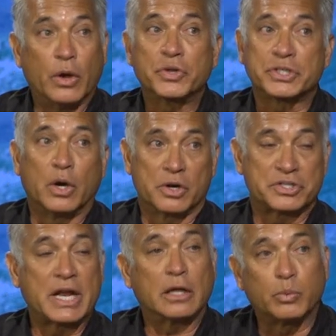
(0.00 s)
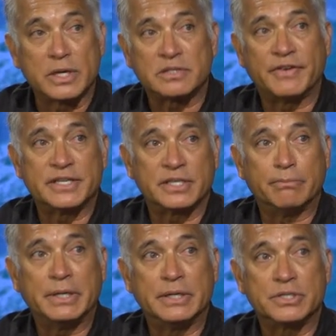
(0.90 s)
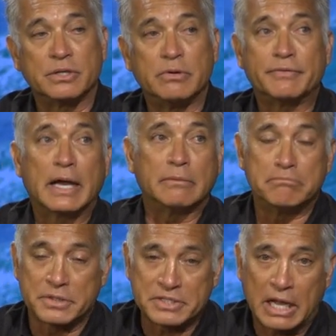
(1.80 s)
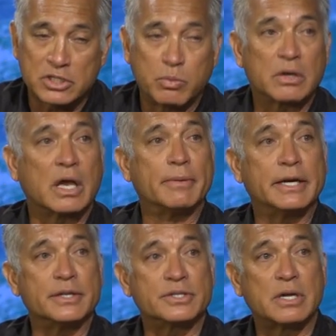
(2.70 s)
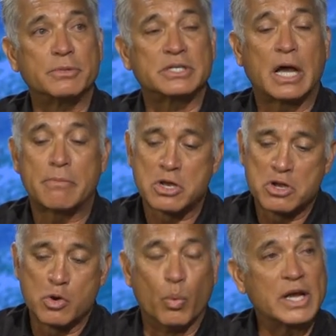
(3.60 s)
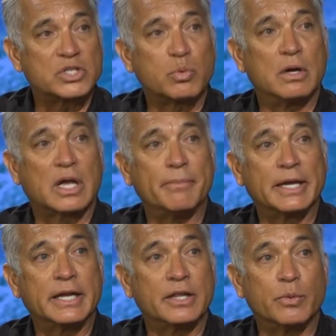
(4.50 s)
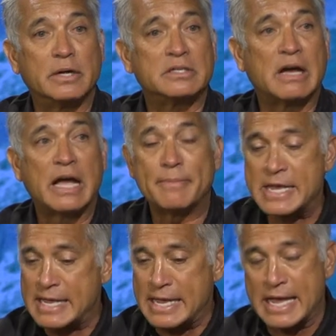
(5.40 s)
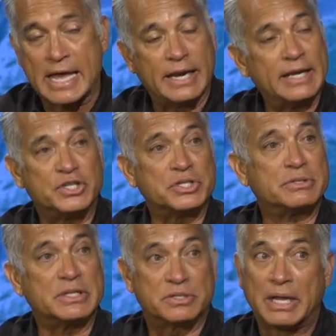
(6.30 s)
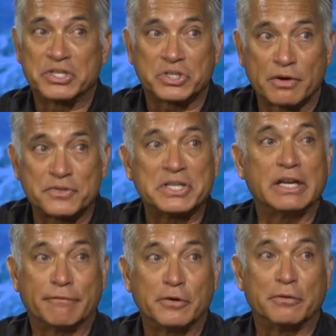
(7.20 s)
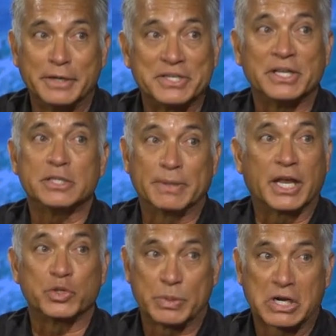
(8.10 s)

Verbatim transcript: also are a southwest facing beach. So, right. we've got the south swell coming in in the summertime, west swell coming in in the wintertime, and it just, it's, it's surf city for a reason. It's because right. we